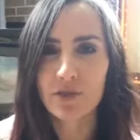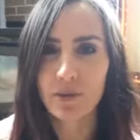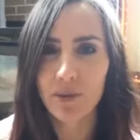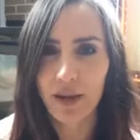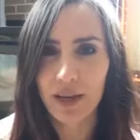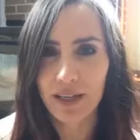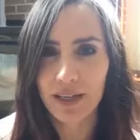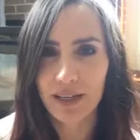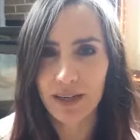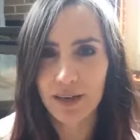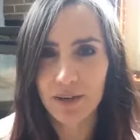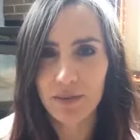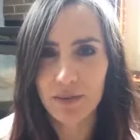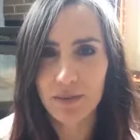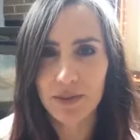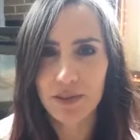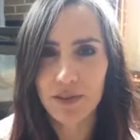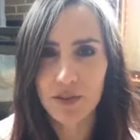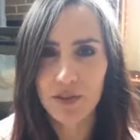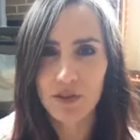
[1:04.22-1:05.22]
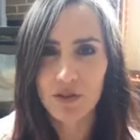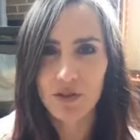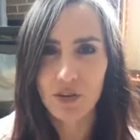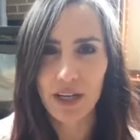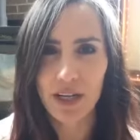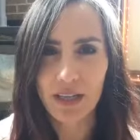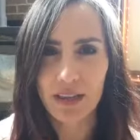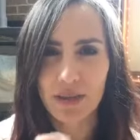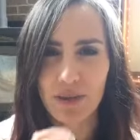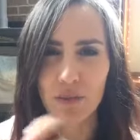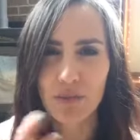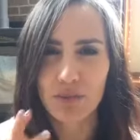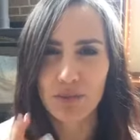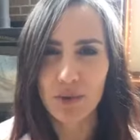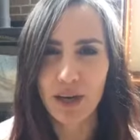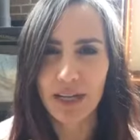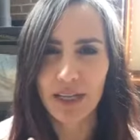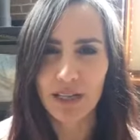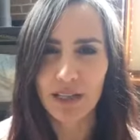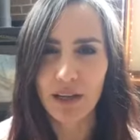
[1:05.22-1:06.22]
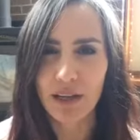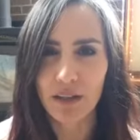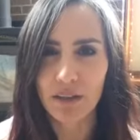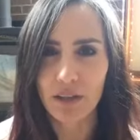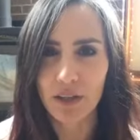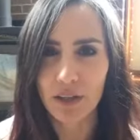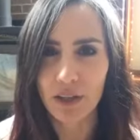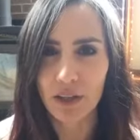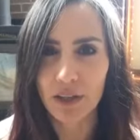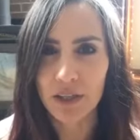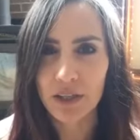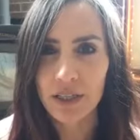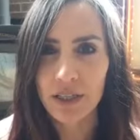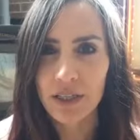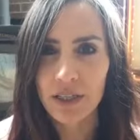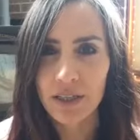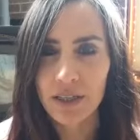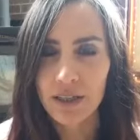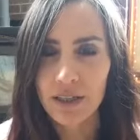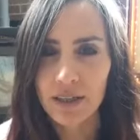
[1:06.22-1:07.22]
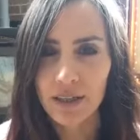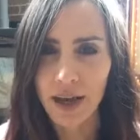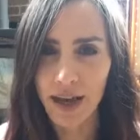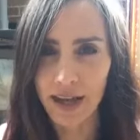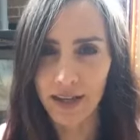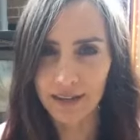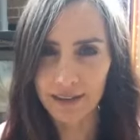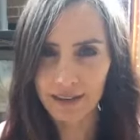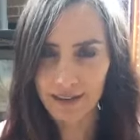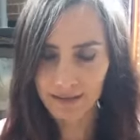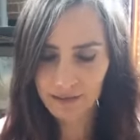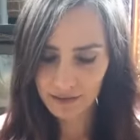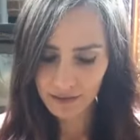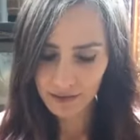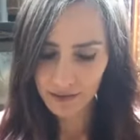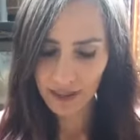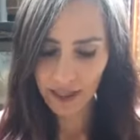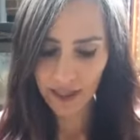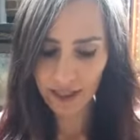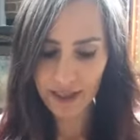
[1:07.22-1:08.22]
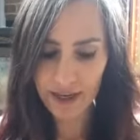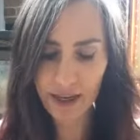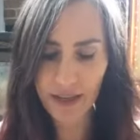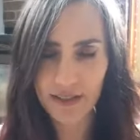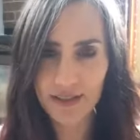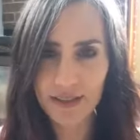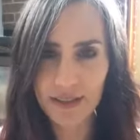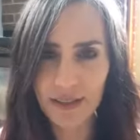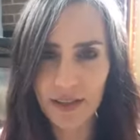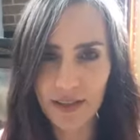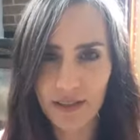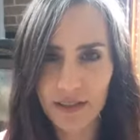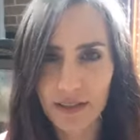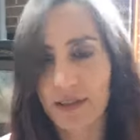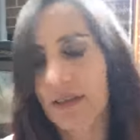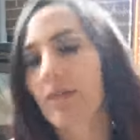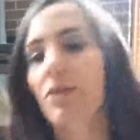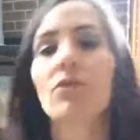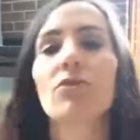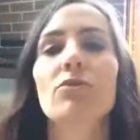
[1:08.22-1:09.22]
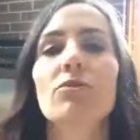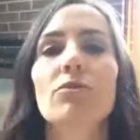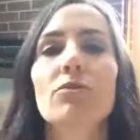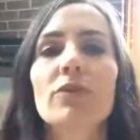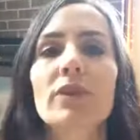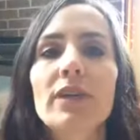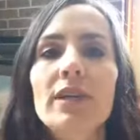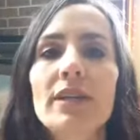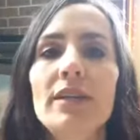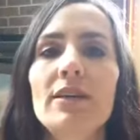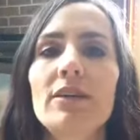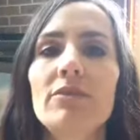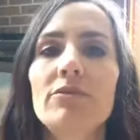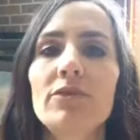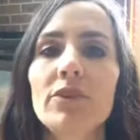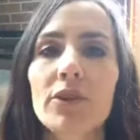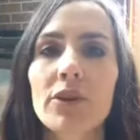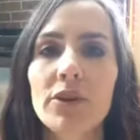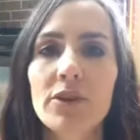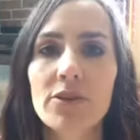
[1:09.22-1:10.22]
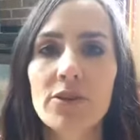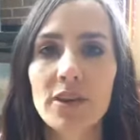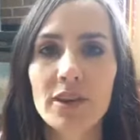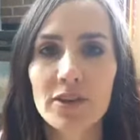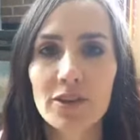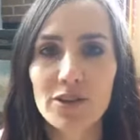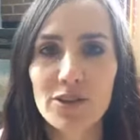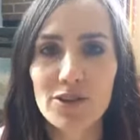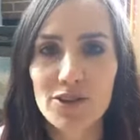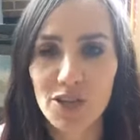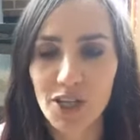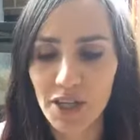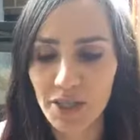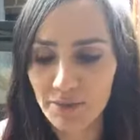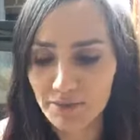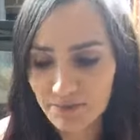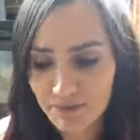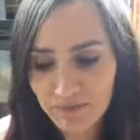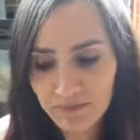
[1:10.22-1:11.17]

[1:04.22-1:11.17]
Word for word: geraniums, the strength, the bright color, that connecting into the grid of earth energy.